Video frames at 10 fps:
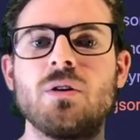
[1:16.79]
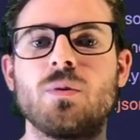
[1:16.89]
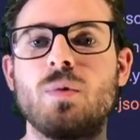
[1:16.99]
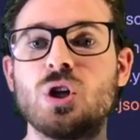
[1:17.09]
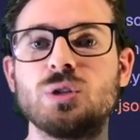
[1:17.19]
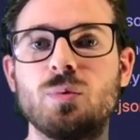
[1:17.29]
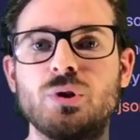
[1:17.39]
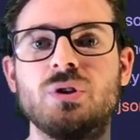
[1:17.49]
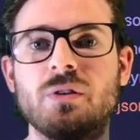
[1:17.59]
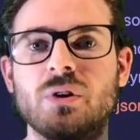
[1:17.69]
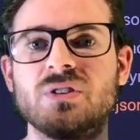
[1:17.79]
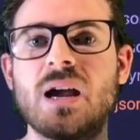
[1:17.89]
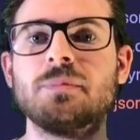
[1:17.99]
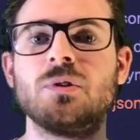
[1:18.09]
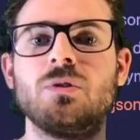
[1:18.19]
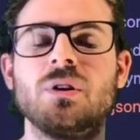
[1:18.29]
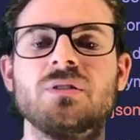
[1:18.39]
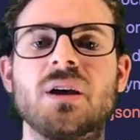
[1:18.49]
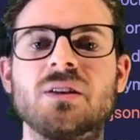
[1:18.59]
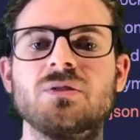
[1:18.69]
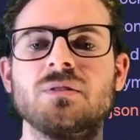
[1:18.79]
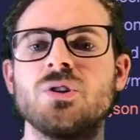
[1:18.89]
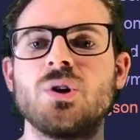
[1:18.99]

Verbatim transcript: Or multiple different types of unit tests.